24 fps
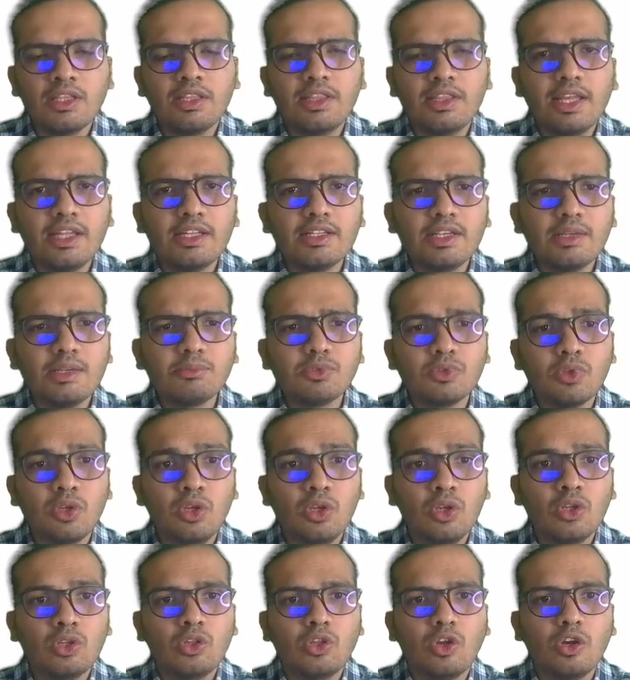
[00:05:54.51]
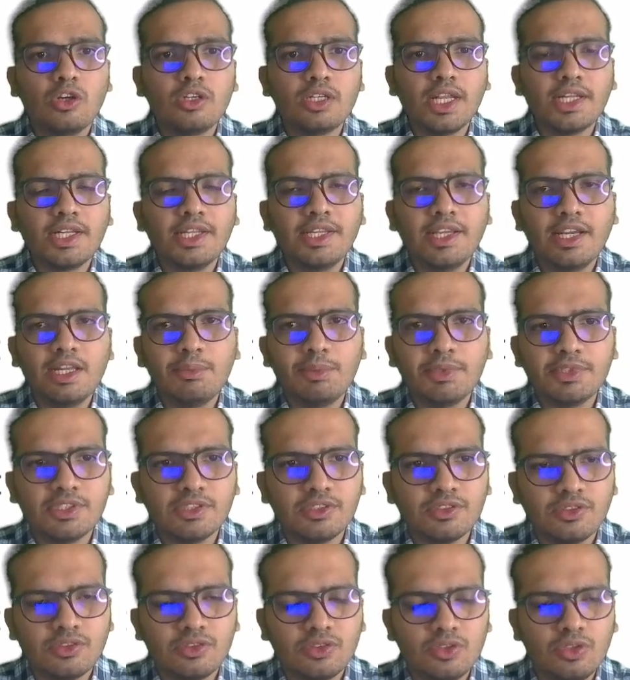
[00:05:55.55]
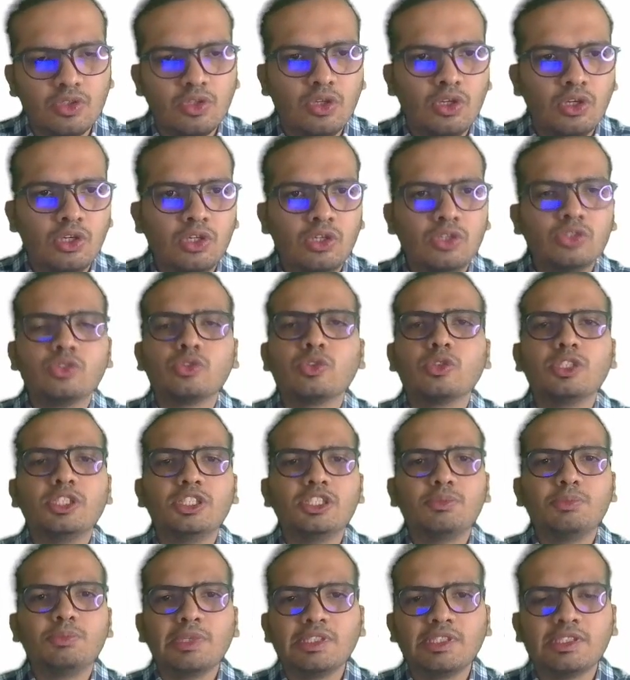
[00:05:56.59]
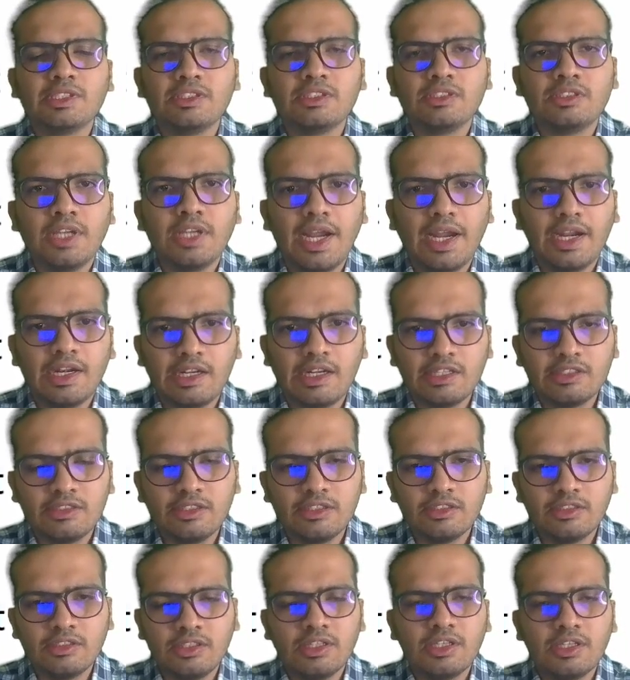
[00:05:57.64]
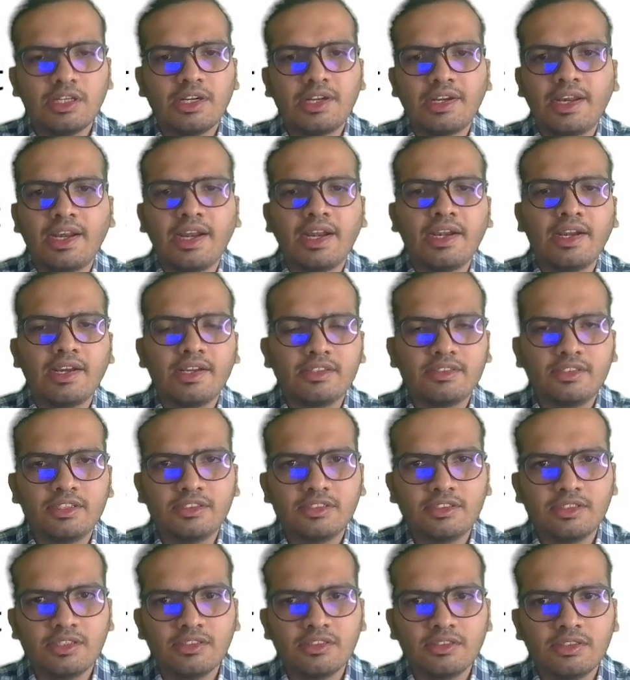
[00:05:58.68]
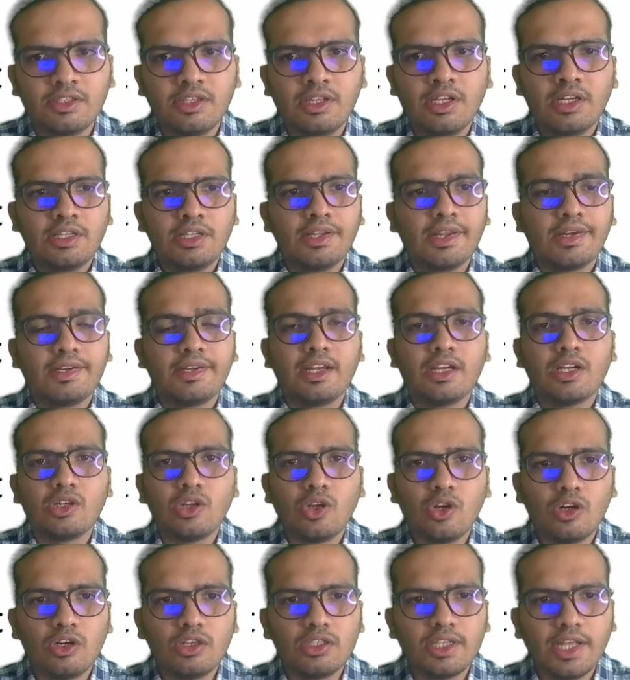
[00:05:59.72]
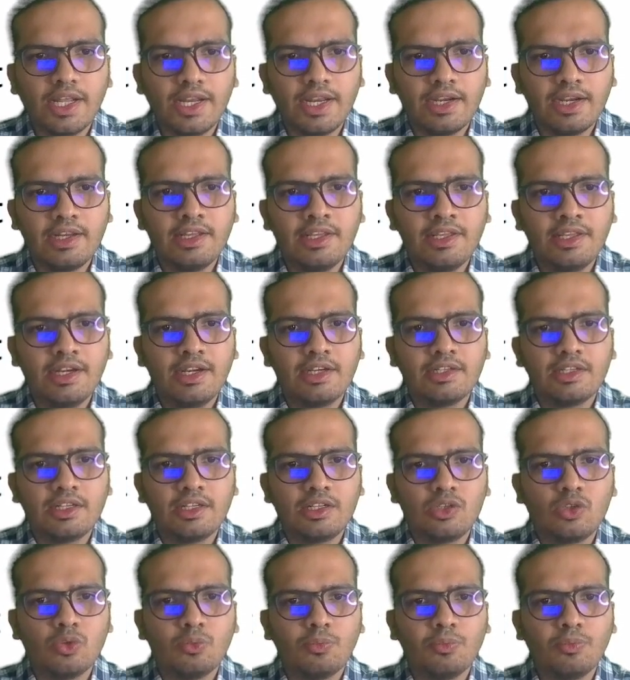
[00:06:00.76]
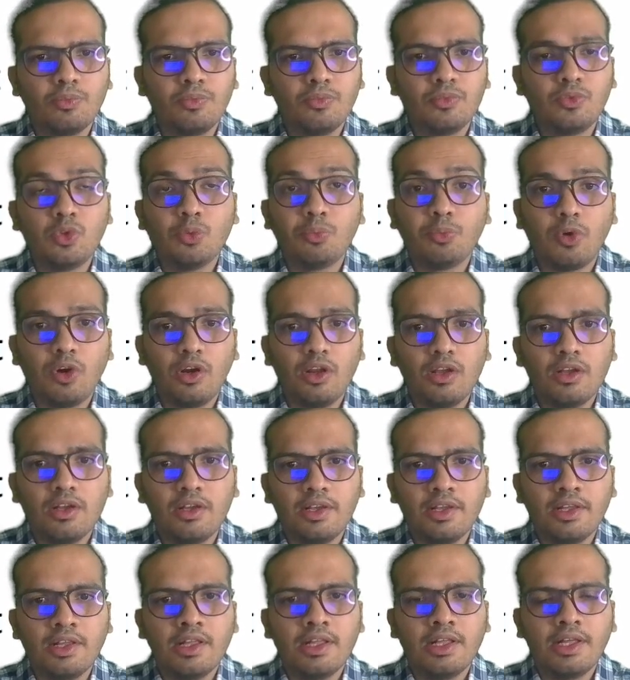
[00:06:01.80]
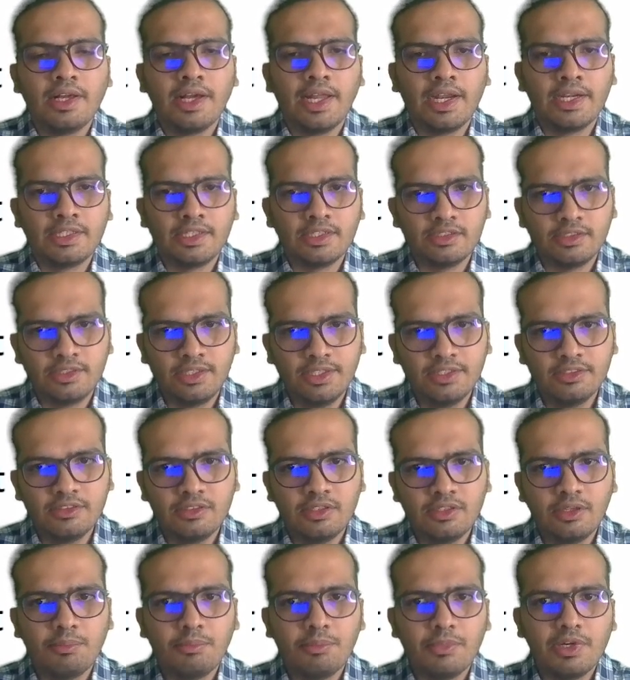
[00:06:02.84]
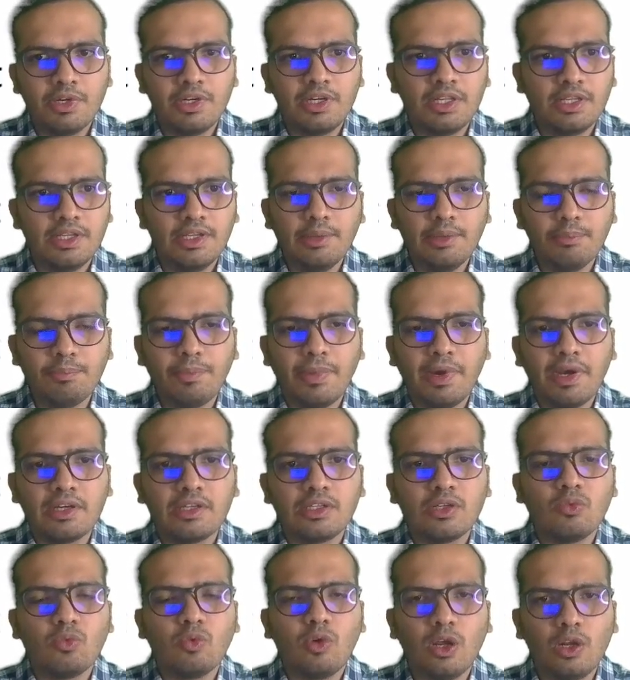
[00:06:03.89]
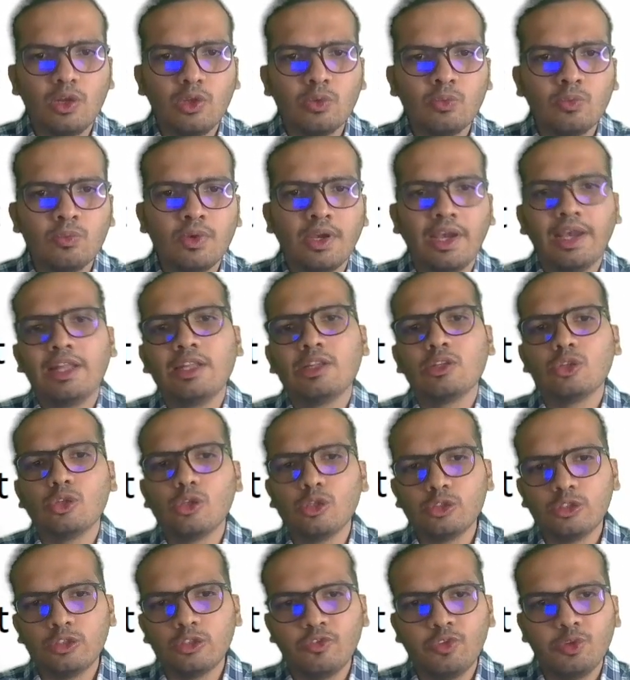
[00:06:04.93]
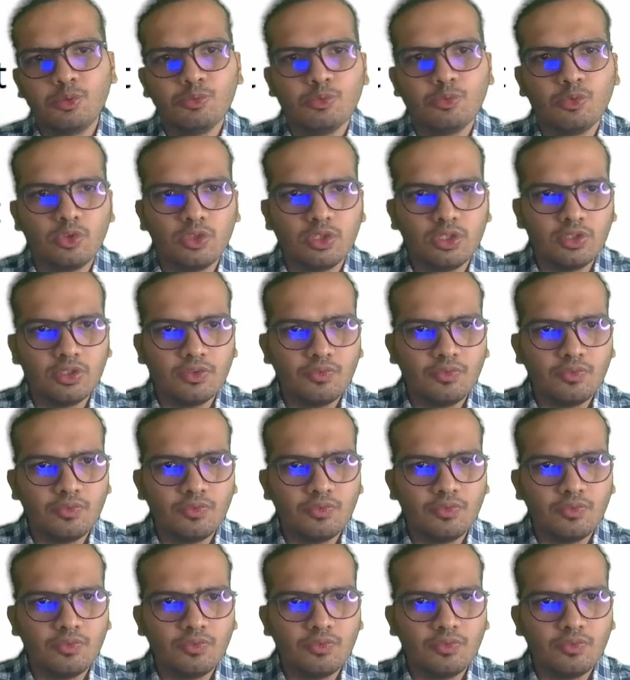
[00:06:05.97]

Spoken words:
Then comes non-technical measures. So these measures addresses trade restrictions that are not directly related to product characteristics but impact the volume and cost of import.